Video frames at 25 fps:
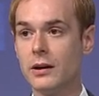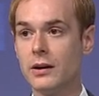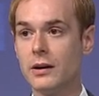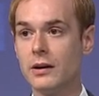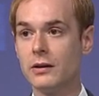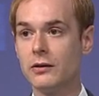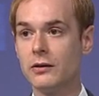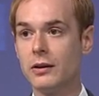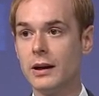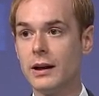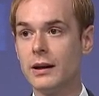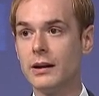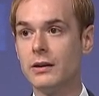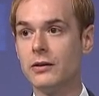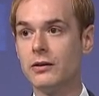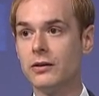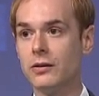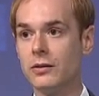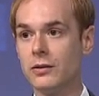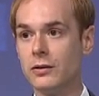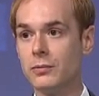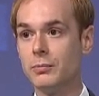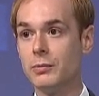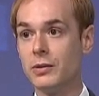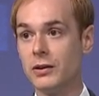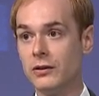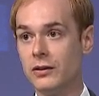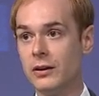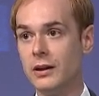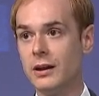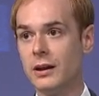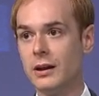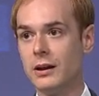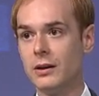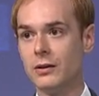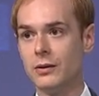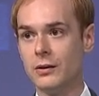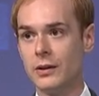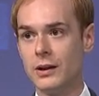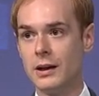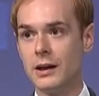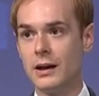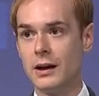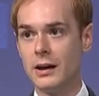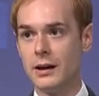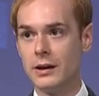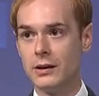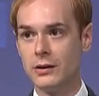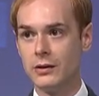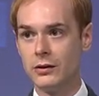challenges, particularly on the
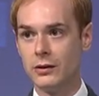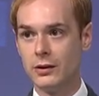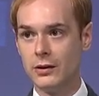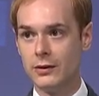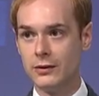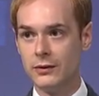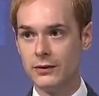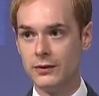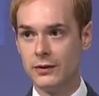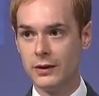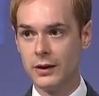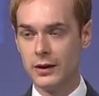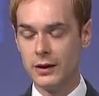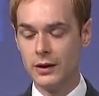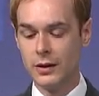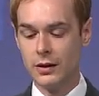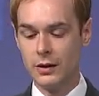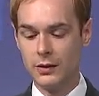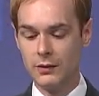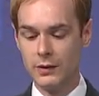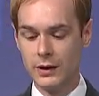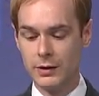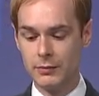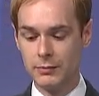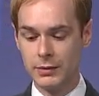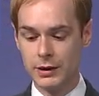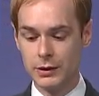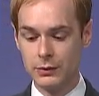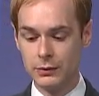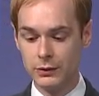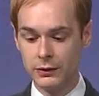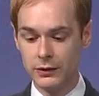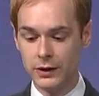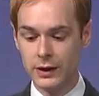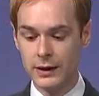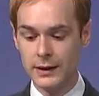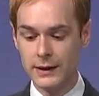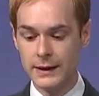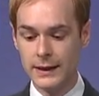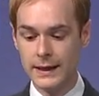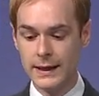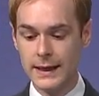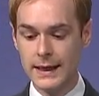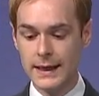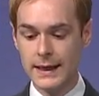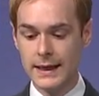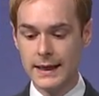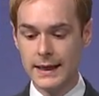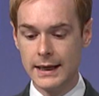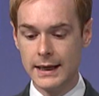island of Lampedusa,
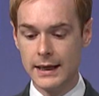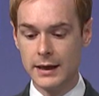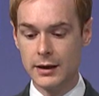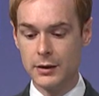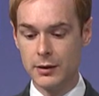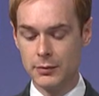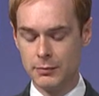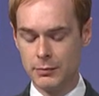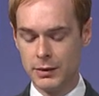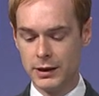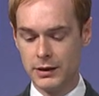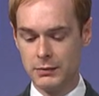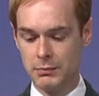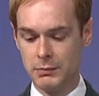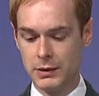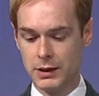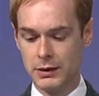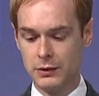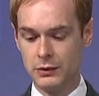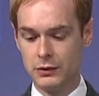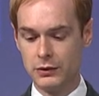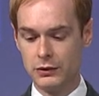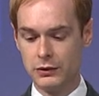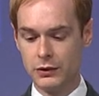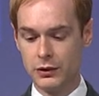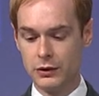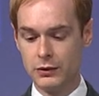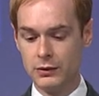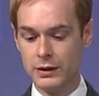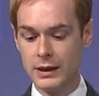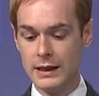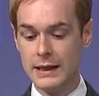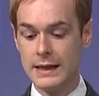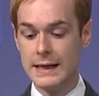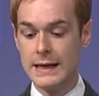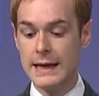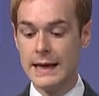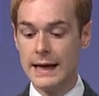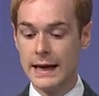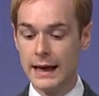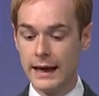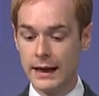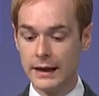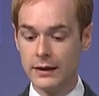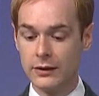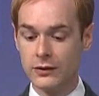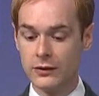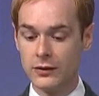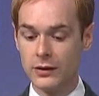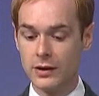but not only,
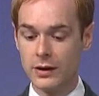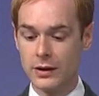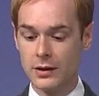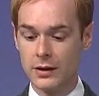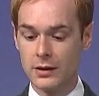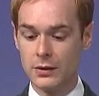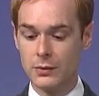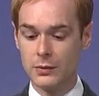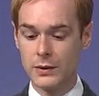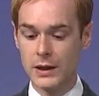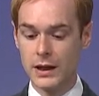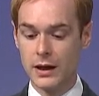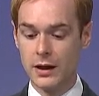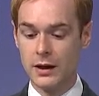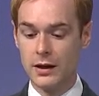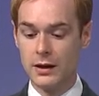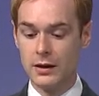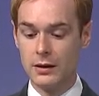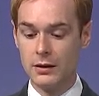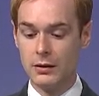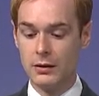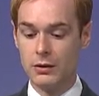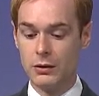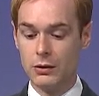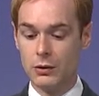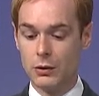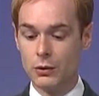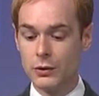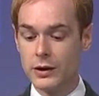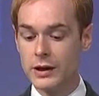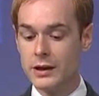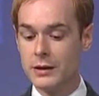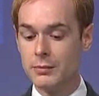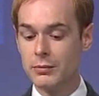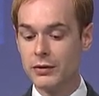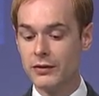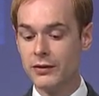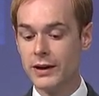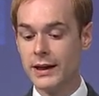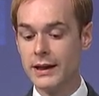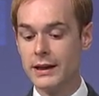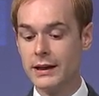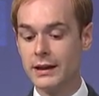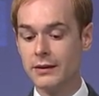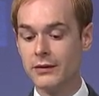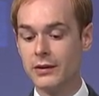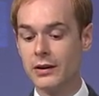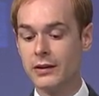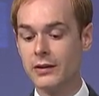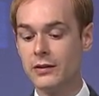and we are already
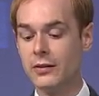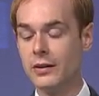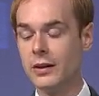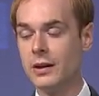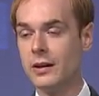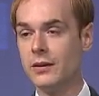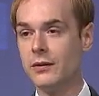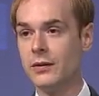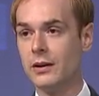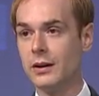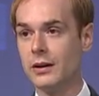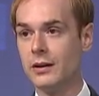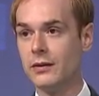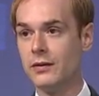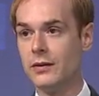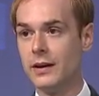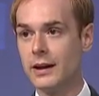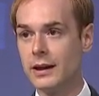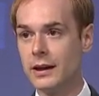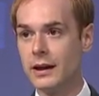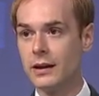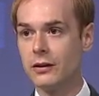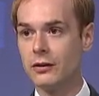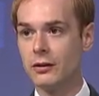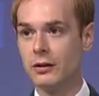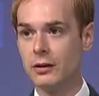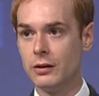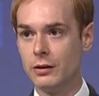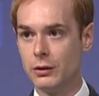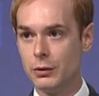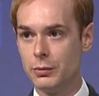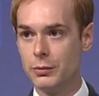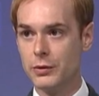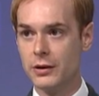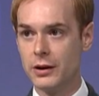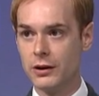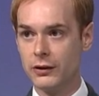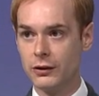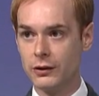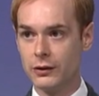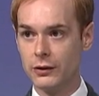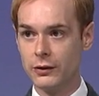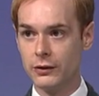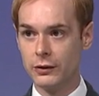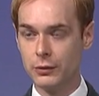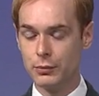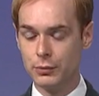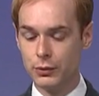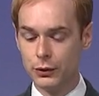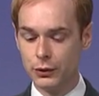providing very significant financial and operational
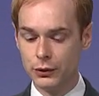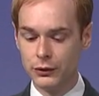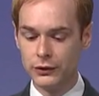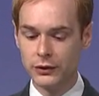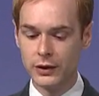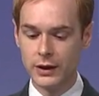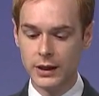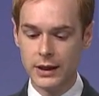support